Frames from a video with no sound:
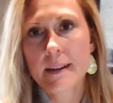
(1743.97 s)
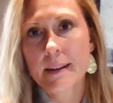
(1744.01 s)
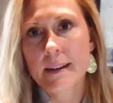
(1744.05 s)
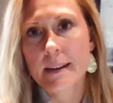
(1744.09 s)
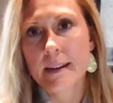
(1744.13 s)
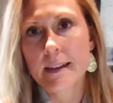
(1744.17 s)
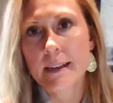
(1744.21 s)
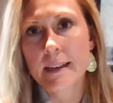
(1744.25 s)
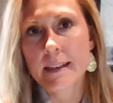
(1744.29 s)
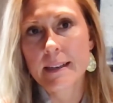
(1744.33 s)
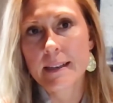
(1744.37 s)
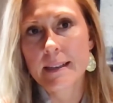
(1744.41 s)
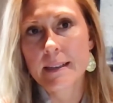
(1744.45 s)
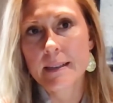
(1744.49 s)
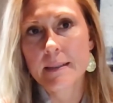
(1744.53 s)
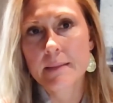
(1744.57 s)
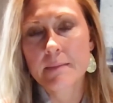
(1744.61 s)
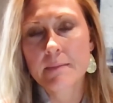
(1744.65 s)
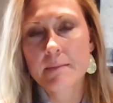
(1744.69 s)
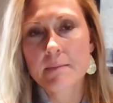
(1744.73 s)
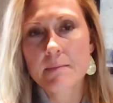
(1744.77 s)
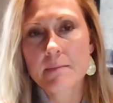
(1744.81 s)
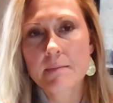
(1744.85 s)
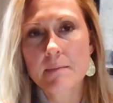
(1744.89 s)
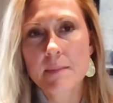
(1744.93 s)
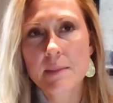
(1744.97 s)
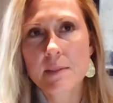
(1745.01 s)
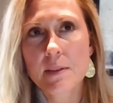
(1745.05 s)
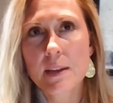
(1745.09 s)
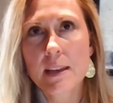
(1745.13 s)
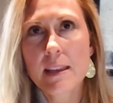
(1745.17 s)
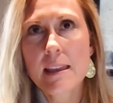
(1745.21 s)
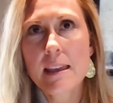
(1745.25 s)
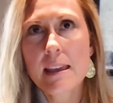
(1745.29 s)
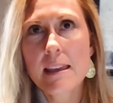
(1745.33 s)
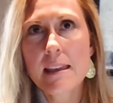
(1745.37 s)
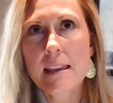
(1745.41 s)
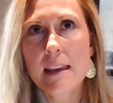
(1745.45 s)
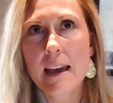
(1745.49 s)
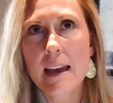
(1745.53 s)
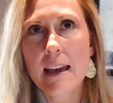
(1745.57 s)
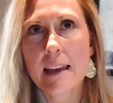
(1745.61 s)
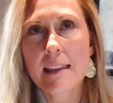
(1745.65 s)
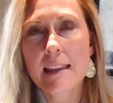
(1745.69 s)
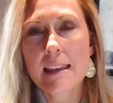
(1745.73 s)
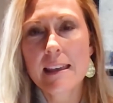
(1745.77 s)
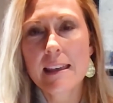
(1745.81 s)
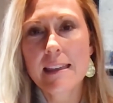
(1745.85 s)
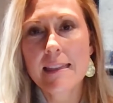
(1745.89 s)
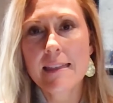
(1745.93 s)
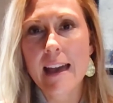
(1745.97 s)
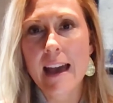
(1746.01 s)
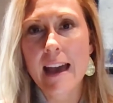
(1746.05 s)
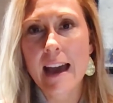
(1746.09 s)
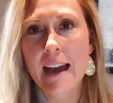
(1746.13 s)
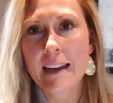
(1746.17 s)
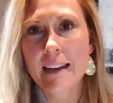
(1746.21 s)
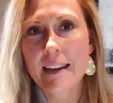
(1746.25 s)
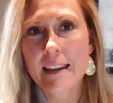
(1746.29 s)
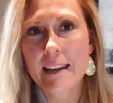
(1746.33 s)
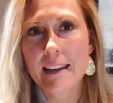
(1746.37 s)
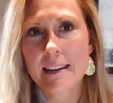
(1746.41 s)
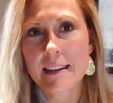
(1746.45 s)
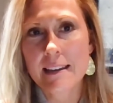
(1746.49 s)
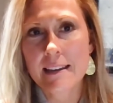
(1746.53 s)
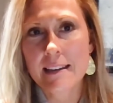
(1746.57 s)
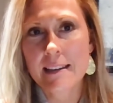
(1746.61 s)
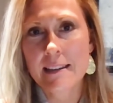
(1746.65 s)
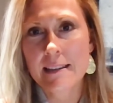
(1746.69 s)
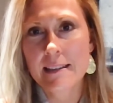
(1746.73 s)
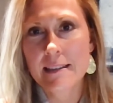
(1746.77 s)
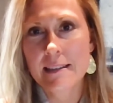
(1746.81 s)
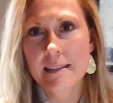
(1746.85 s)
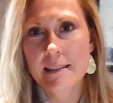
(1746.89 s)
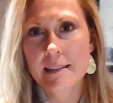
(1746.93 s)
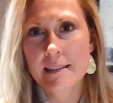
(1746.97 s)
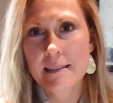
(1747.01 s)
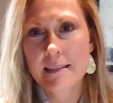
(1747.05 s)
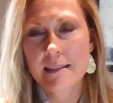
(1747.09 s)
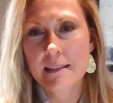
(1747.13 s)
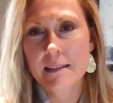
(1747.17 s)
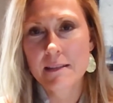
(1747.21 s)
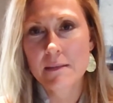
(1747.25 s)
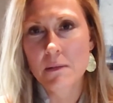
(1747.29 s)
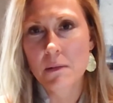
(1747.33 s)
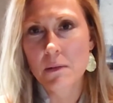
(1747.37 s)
So I think that is,